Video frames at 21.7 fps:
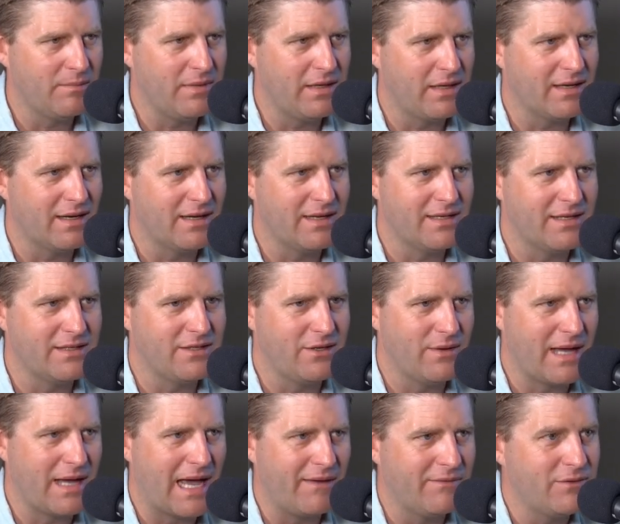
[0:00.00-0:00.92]
because
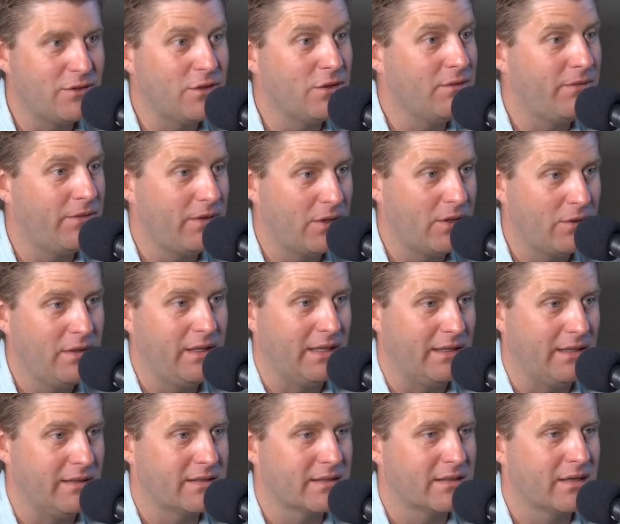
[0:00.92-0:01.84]
you have too few
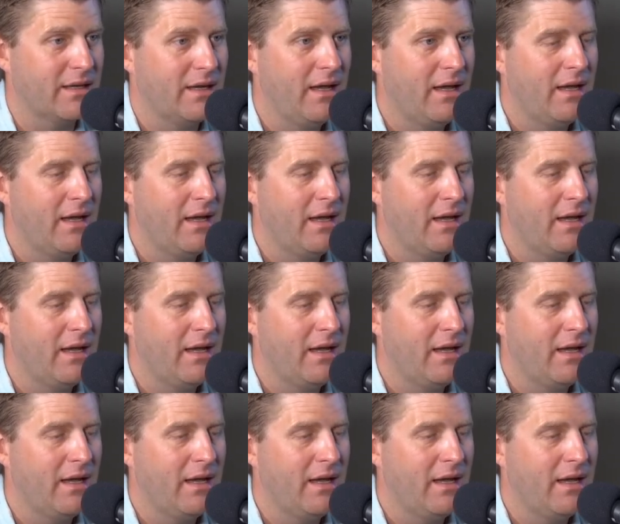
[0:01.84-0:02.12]
leads. Oh, that's